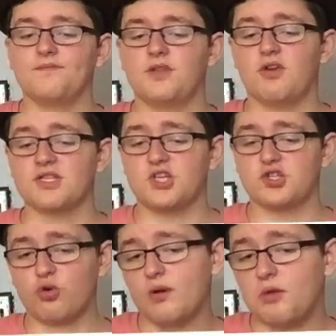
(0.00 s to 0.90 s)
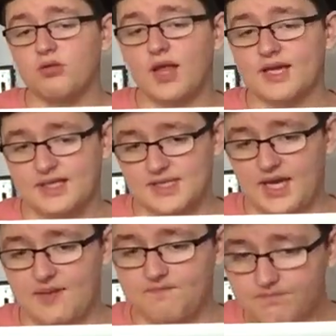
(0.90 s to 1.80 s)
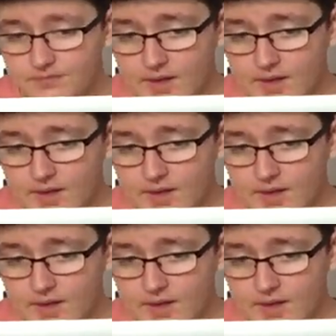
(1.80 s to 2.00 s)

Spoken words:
There is a story mode, like I said,